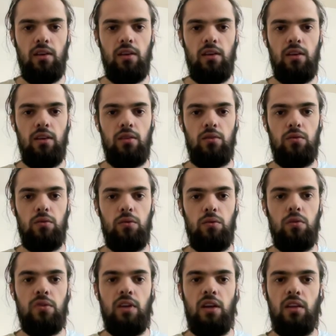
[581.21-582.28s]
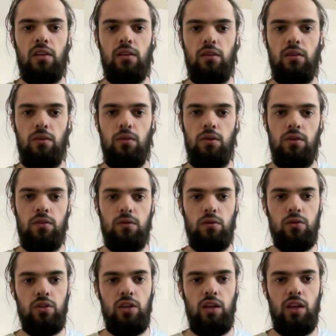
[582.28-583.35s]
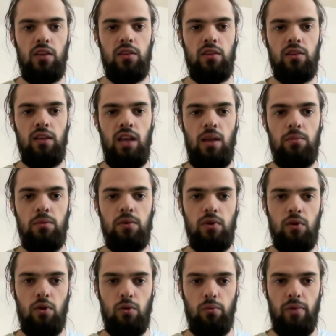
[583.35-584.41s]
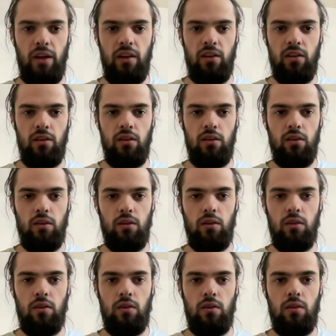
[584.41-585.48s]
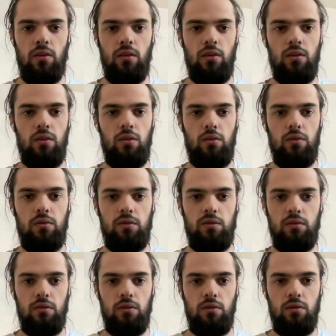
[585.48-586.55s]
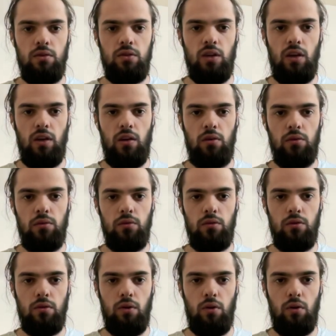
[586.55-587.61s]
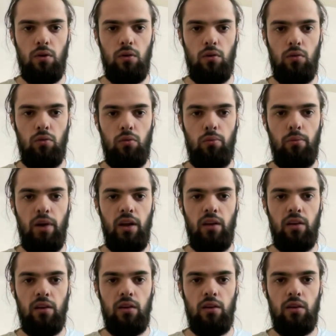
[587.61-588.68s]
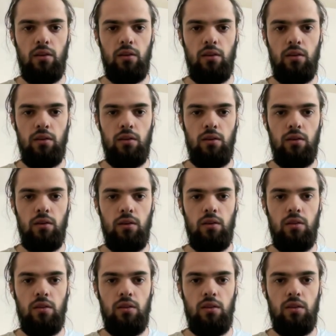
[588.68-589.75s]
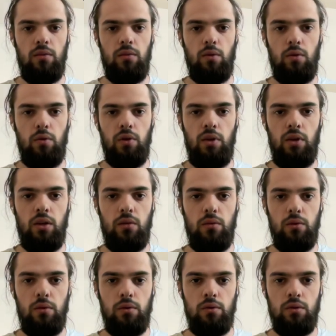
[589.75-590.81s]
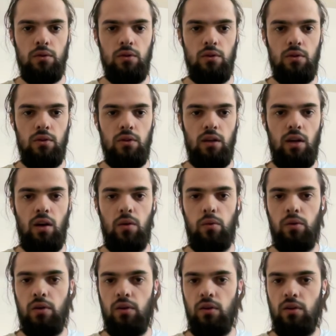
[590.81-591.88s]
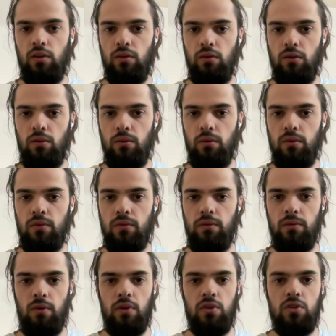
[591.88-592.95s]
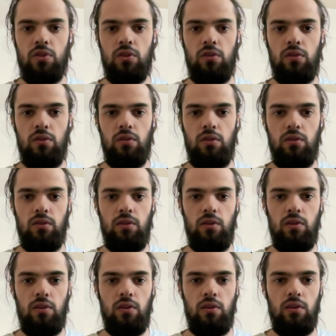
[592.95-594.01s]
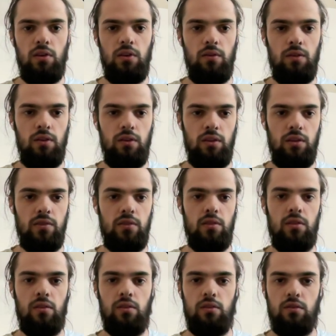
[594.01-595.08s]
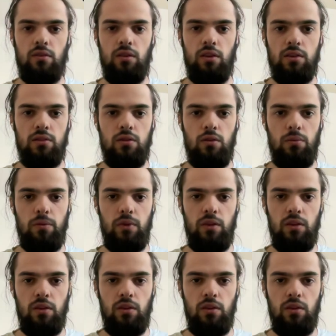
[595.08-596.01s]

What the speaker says: And to do that, you need to create a named callback, const child callback, that will equals our anonymous function in the event listener. So let's copy it